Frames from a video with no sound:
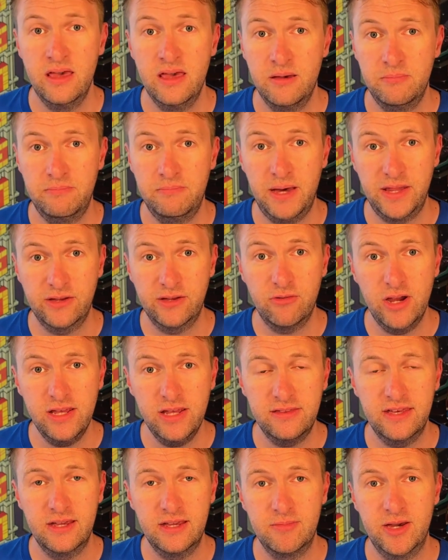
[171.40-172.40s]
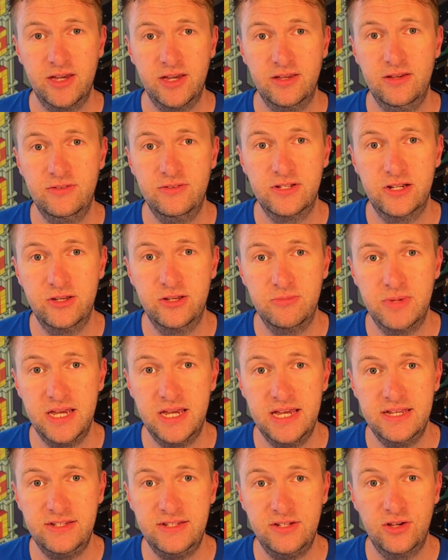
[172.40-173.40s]
But the great thing about UserLoop
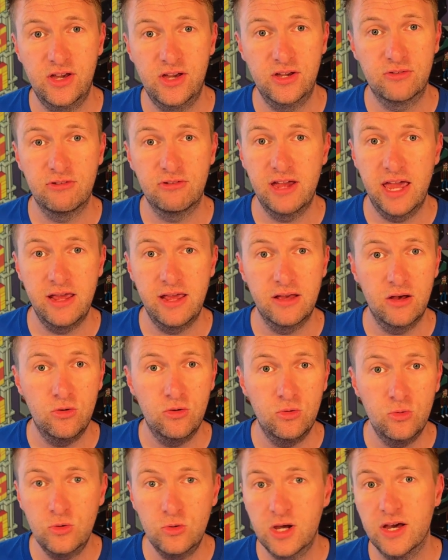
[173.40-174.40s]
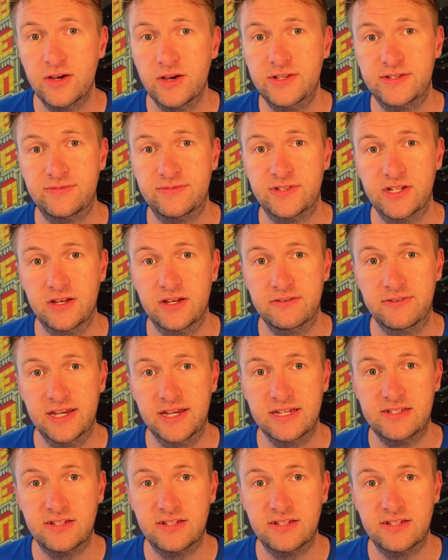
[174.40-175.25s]
is you can create all kinds of surveys.